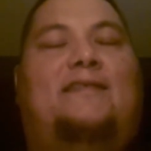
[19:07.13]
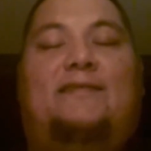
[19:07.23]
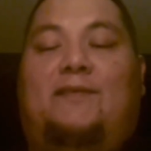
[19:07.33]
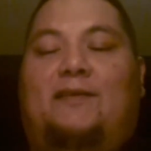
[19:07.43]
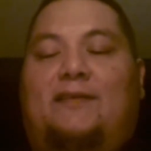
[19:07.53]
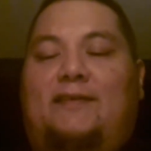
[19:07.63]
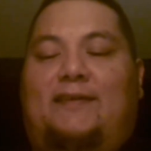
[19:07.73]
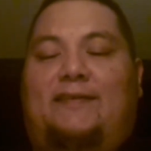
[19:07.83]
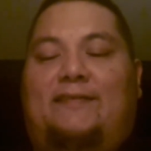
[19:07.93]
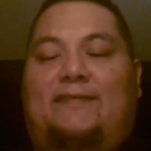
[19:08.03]
daughter
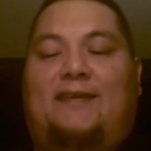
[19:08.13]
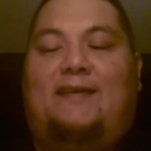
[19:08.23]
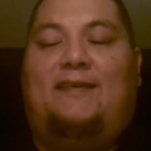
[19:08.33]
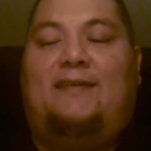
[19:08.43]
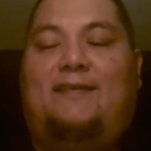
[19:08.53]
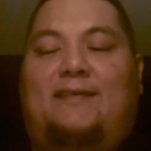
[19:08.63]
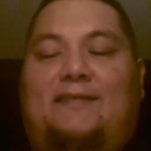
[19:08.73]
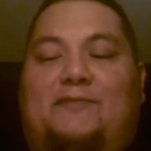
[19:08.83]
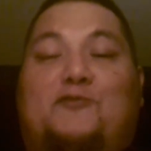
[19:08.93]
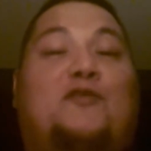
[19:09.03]
is
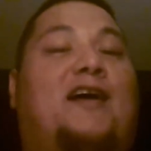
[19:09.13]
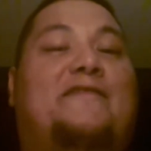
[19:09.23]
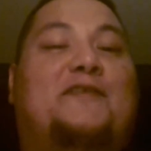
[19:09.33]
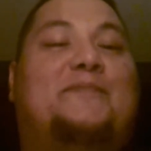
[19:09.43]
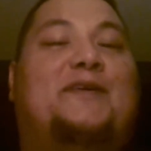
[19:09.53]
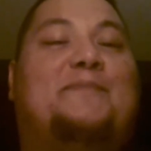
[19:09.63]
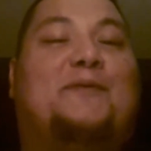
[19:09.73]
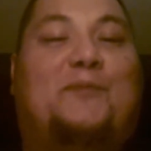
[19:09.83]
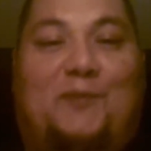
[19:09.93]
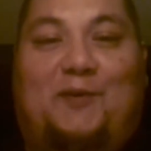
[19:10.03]
driving me up
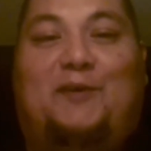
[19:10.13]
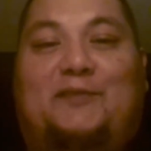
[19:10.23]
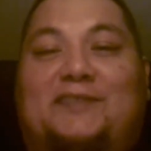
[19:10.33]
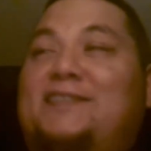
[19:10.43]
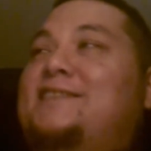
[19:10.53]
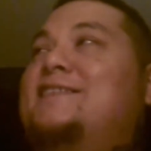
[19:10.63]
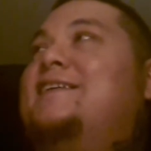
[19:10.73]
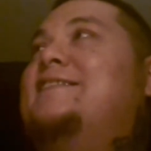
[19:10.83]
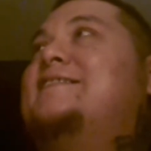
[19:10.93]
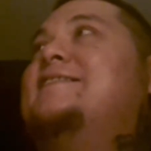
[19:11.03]
a wall. She's
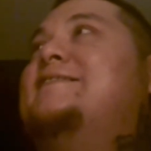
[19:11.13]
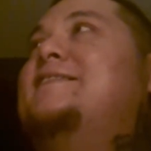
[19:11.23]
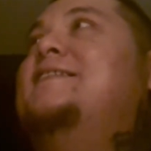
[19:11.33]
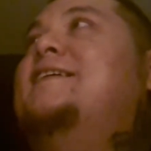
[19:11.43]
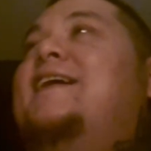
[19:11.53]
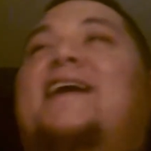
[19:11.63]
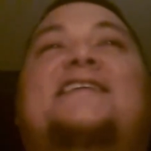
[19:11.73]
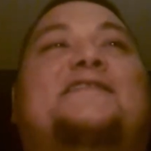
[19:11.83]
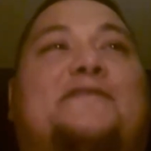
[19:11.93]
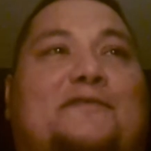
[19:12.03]
hit the
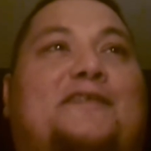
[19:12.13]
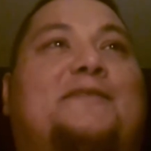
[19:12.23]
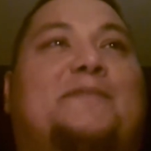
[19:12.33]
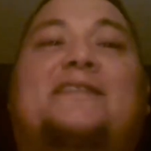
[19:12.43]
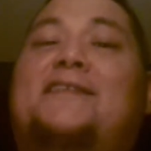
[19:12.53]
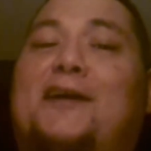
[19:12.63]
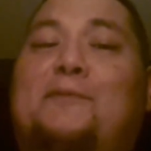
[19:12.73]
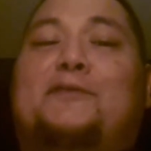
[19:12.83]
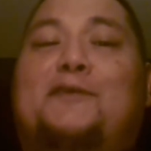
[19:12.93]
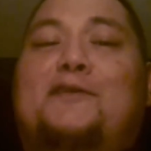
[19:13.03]
age of 3, but the
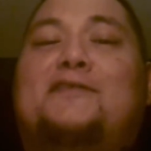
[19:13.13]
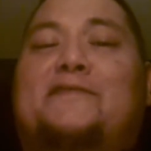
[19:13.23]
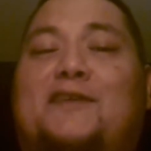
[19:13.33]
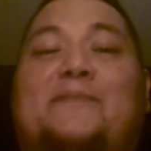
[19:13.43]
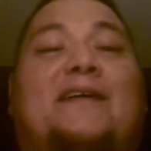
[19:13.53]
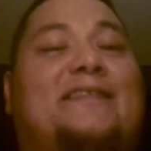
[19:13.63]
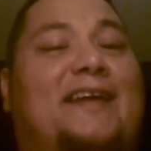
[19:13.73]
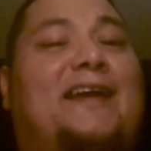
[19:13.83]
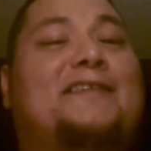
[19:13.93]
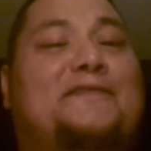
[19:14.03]
terrible 2s have come out in
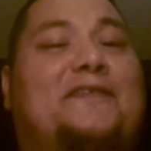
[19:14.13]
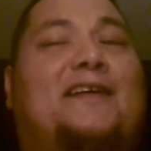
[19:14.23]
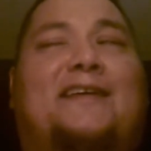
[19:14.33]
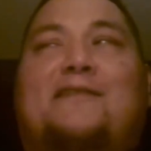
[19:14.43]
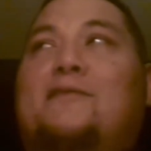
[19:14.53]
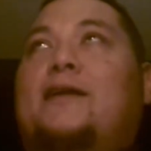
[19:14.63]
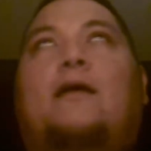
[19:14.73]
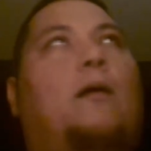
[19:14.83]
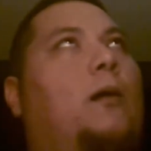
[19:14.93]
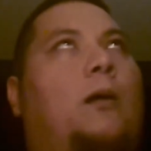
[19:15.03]
the age of fucking 3.
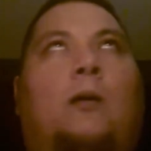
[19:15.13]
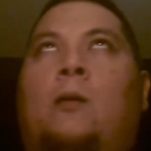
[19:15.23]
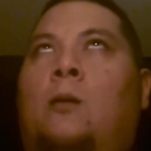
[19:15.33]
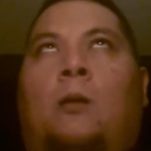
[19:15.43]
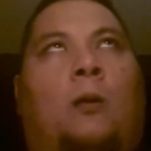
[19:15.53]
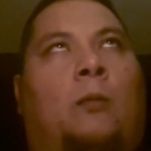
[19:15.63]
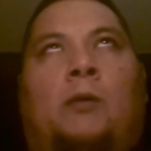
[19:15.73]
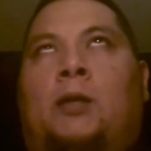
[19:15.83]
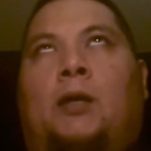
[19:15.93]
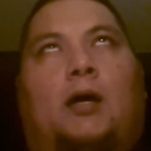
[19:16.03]
Oh
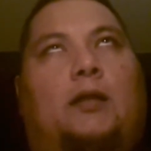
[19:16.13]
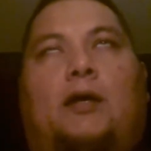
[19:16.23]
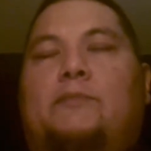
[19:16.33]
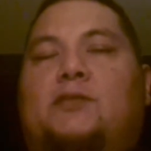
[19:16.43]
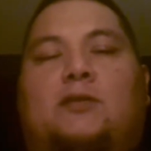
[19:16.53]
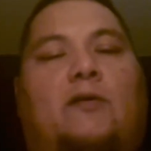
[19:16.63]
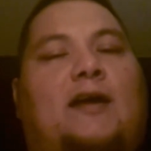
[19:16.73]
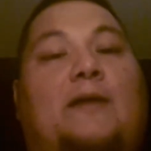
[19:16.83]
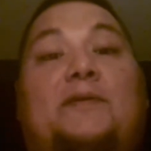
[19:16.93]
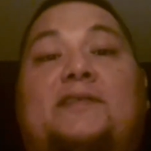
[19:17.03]
my God, I'm so
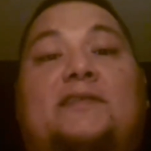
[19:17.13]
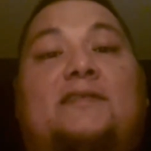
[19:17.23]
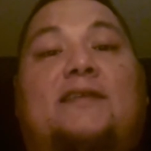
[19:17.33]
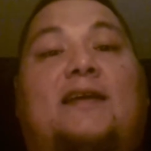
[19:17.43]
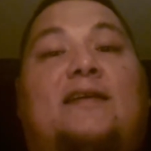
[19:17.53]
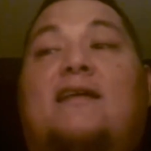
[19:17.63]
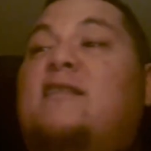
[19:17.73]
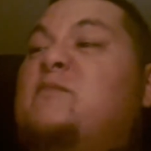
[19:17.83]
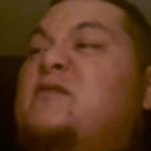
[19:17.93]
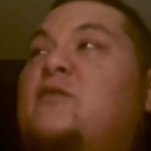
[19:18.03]
happy she's in daycare,
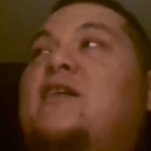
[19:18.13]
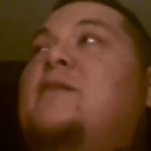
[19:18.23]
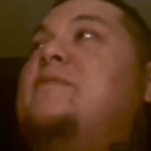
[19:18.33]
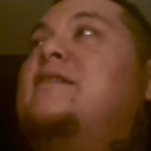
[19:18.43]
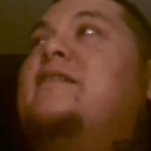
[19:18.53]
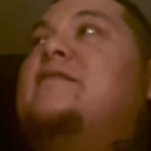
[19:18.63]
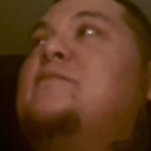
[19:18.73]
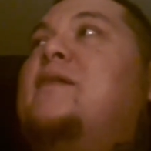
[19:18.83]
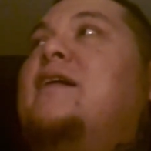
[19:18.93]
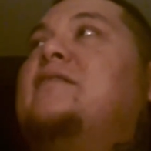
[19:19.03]
and I'm so happy the kids are
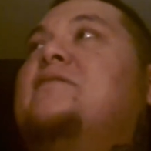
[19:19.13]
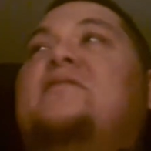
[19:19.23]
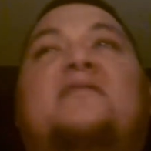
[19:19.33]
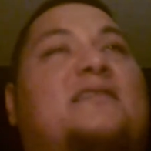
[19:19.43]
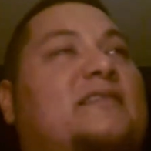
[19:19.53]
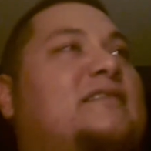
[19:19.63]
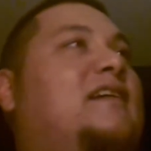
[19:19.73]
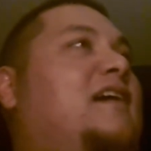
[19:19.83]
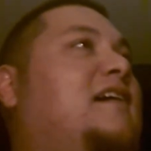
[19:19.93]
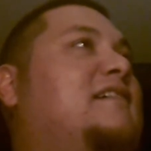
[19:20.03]
back at school, because
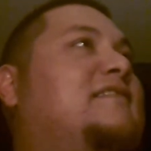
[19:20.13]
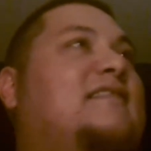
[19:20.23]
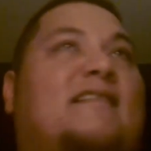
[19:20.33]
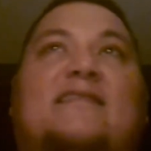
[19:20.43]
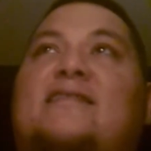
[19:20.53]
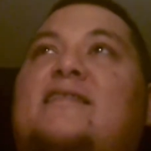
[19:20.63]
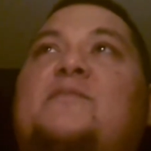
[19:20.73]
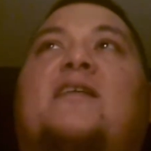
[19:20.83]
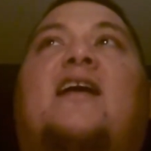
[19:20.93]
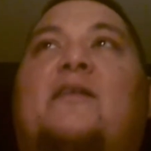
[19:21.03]
during the summer,